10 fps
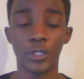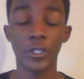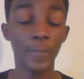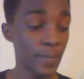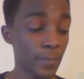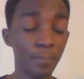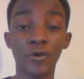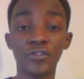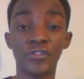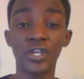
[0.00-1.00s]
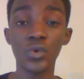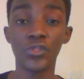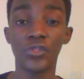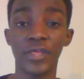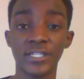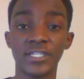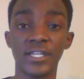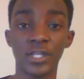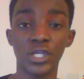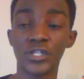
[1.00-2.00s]
The people brought new things
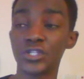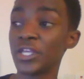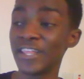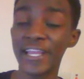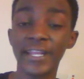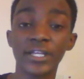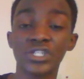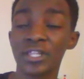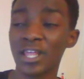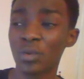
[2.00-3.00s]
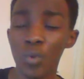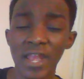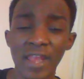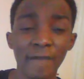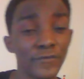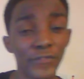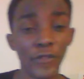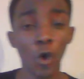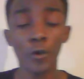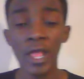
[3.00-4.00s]
in the industry that we never
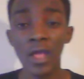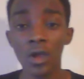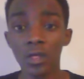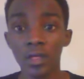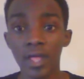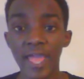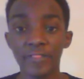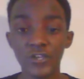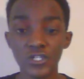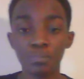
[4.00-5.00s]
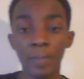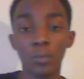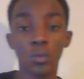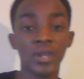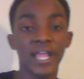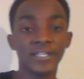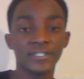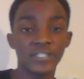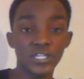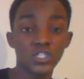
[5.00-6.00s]
thought these people could
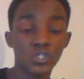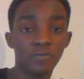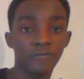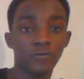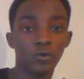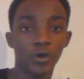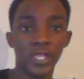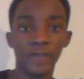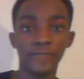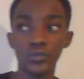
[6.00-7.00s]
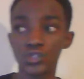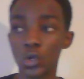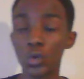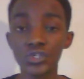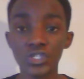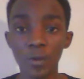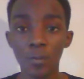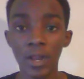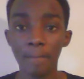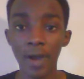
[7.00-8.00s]
exist before. If you told
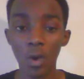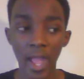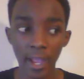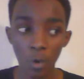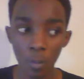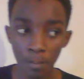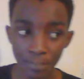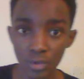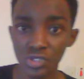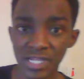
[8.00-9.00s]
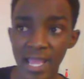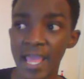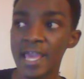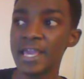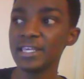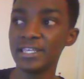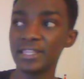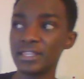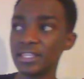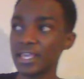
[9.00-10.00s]
someone about a computer
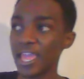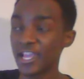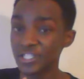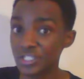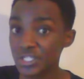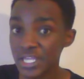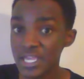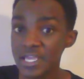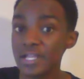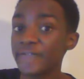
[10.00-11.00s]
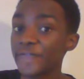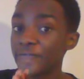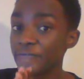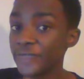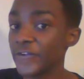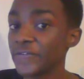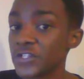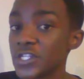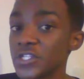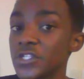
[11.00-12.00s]
in the
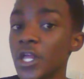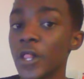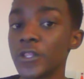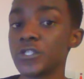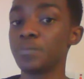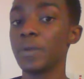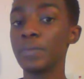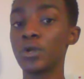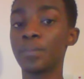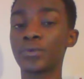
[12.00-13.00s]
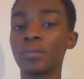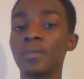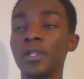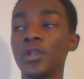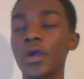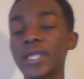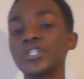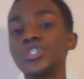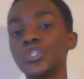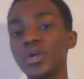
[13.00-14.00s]
1850s, these people would probably look
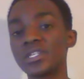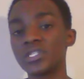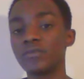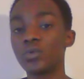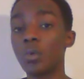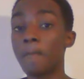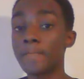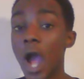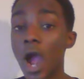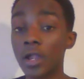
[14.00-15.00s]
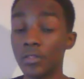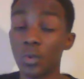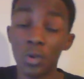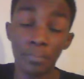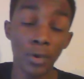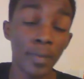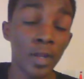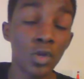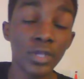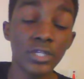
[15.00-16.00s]
at you as if you were mad. They would
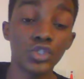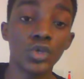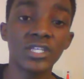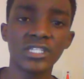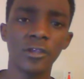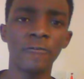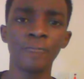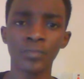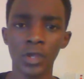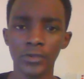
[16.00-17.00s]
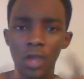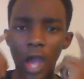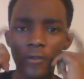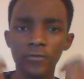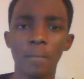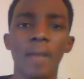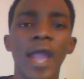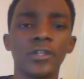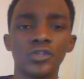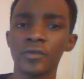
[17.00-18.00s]
probably look at you as if you're out of your
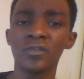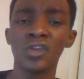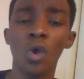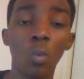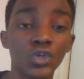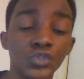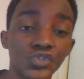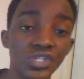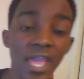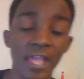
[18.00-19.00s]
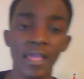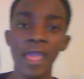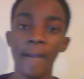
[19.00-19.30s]
mind. You don't even know what you're saying.